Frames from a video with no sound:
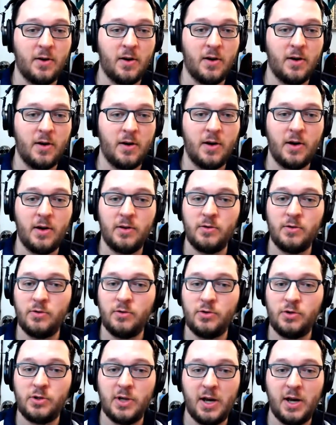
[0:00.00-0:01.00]

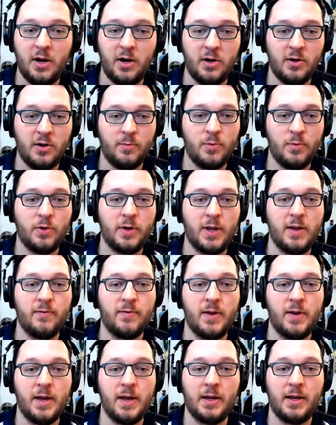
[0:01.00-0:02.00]
on charitable
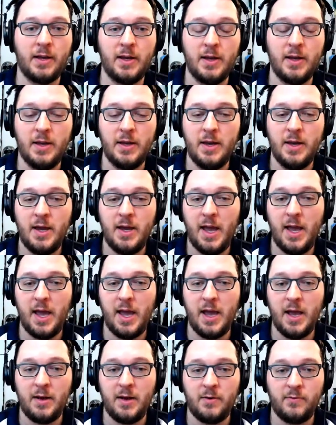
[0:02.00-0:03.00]
giving
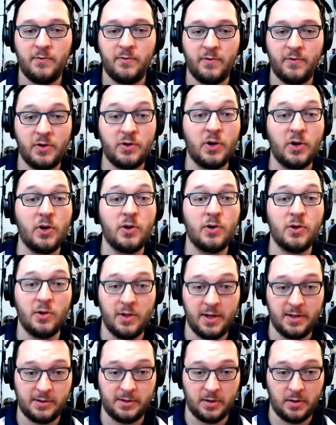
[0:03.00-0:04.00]
and
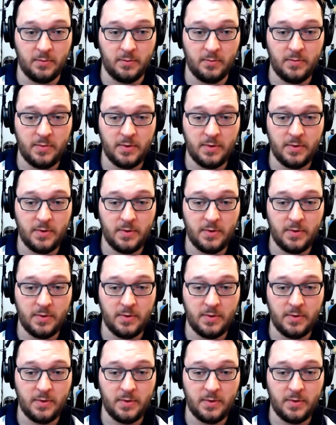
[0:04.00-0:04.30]
fraternalism